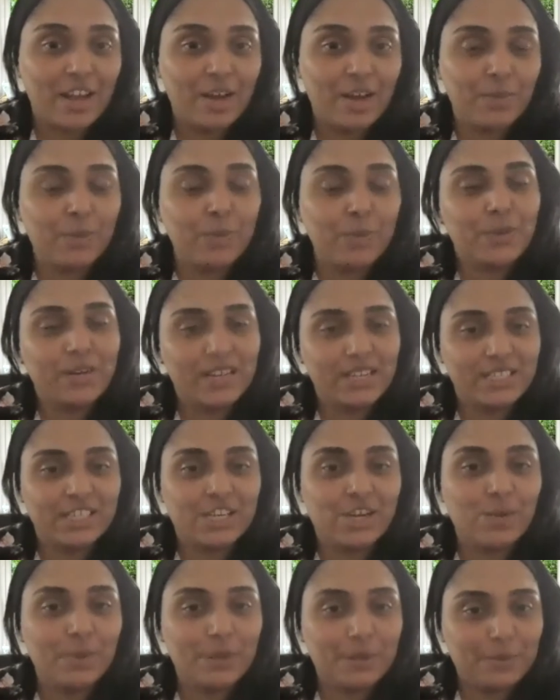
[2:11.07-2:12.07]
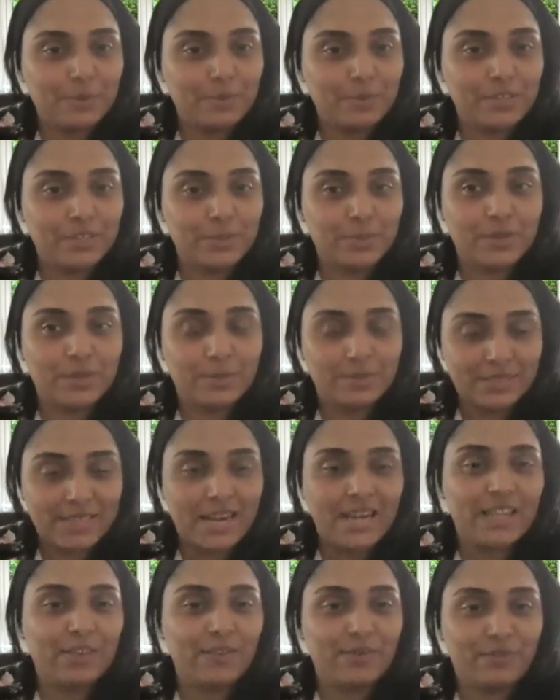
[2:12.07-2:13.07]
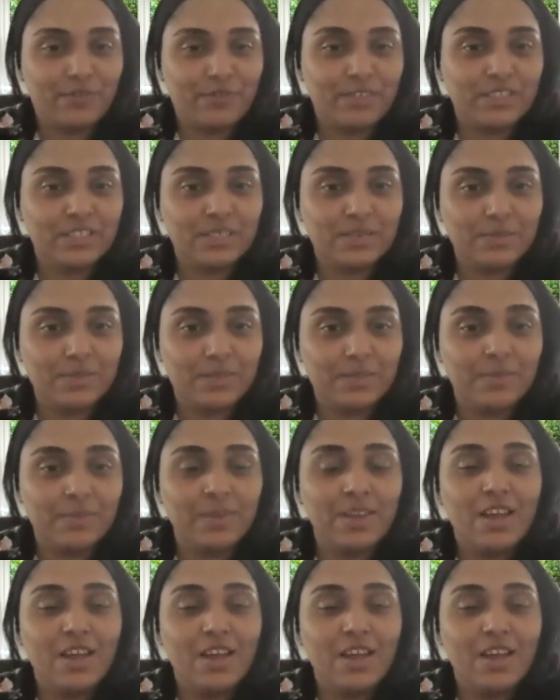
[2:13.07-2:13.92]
but when I tell people this when I'm standing in front of them,